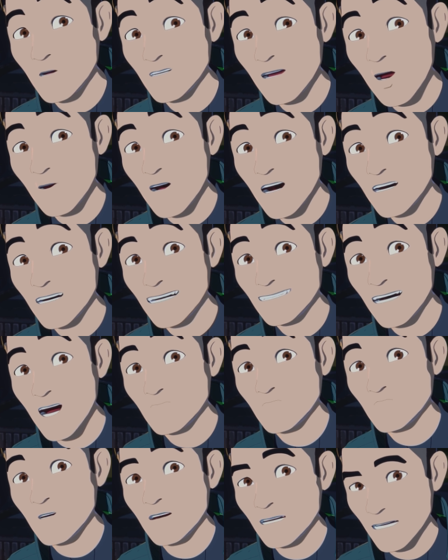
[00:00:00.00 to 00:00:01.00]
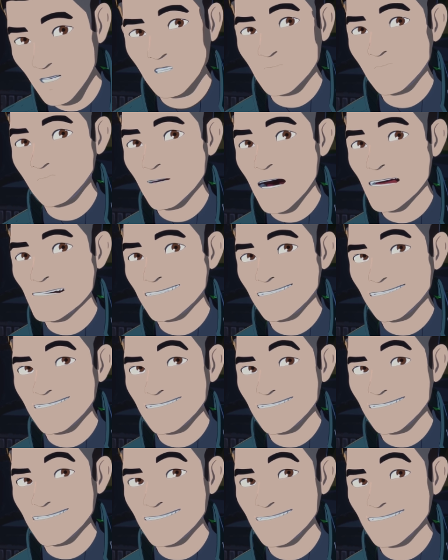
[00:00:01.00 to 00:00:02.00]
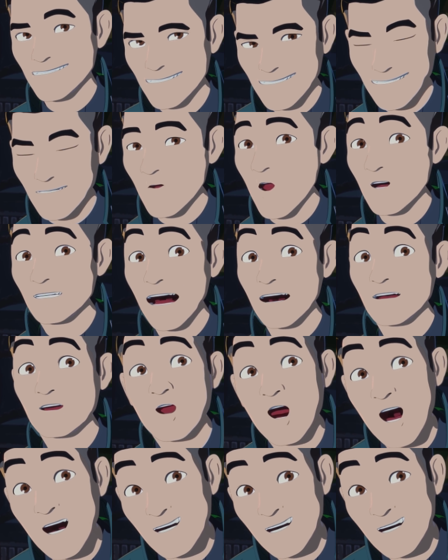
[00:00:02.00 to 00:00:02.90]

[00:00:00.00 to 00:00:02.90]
you and the other aces help bring in shipments. What's that